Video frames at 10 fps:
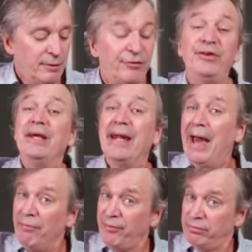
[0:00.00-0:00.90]
You're seeing an
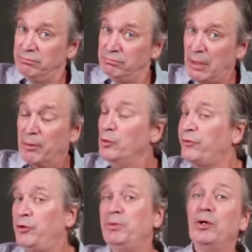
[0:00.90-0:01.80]
F. I'm going to
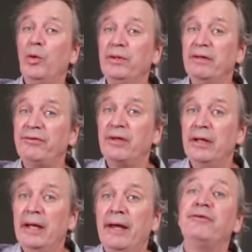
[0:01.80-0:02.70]
assume you know these.
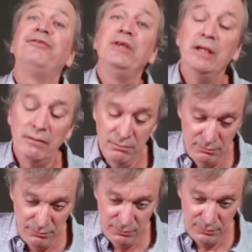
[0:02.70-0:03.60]
C.
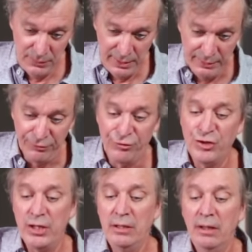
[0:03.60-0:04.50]
There's a
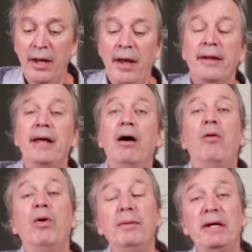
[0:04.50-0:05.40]
G. Now I
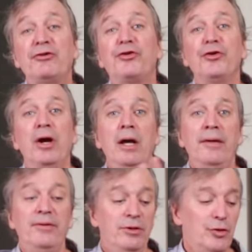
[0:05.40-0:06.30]
want to make sure
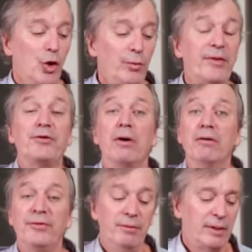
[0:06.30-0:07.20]
you know that there
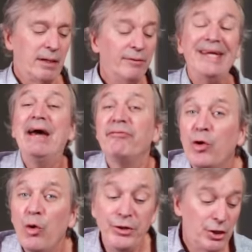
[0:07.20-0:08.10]
are, like on the F
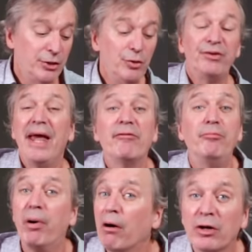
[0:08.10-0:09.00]
chord, you could use an F
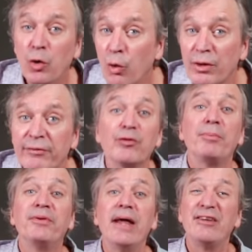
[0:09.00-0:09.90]
bar chord if you're up to that.